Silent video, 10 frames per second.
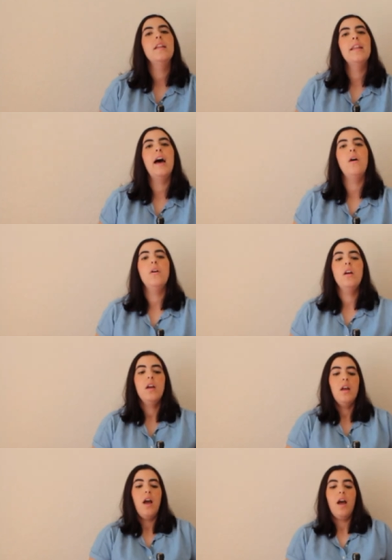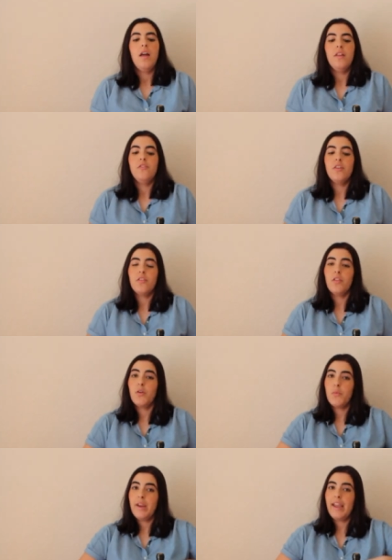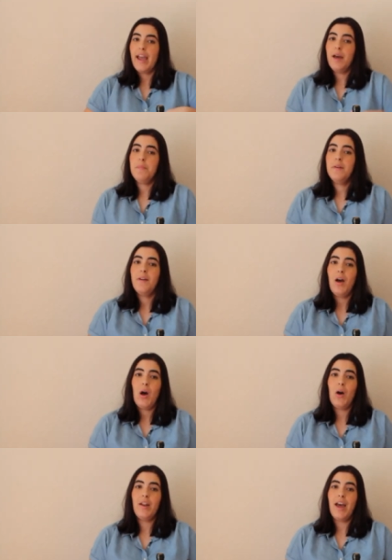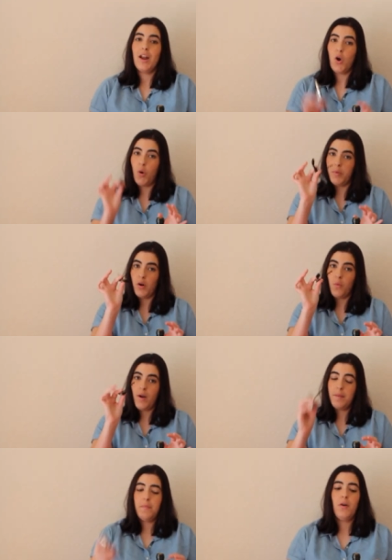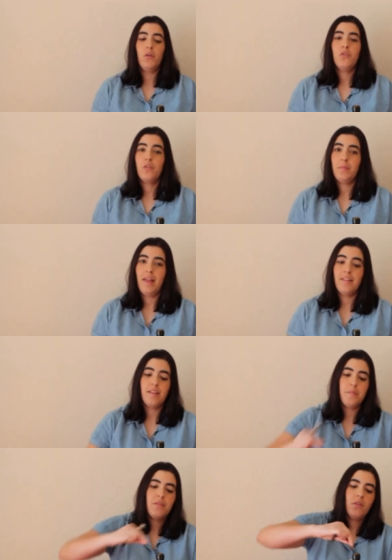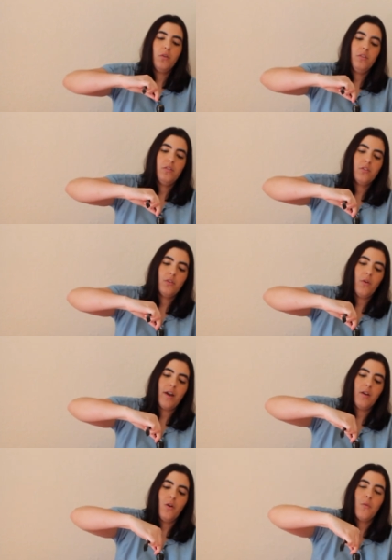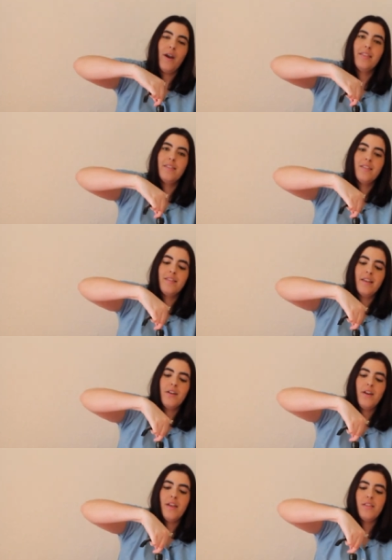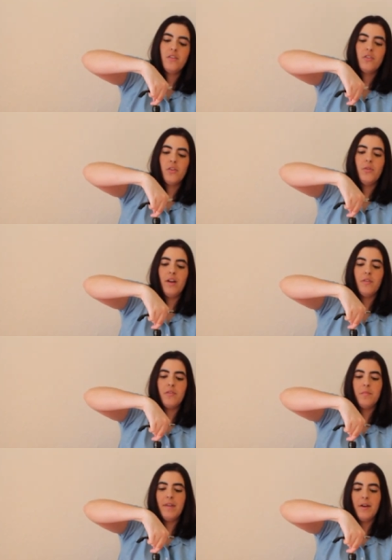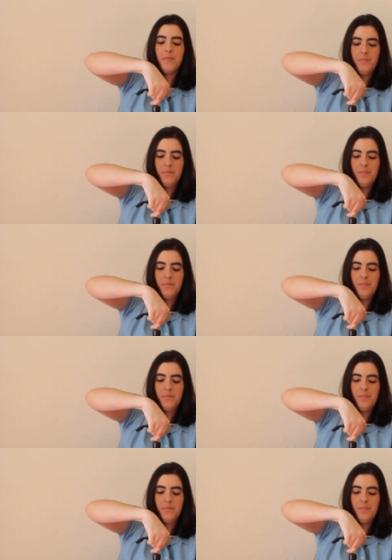Now, just a little recap on how to open our wine bottles from last episode. Just go ahead and go right into the center and then just go down from there.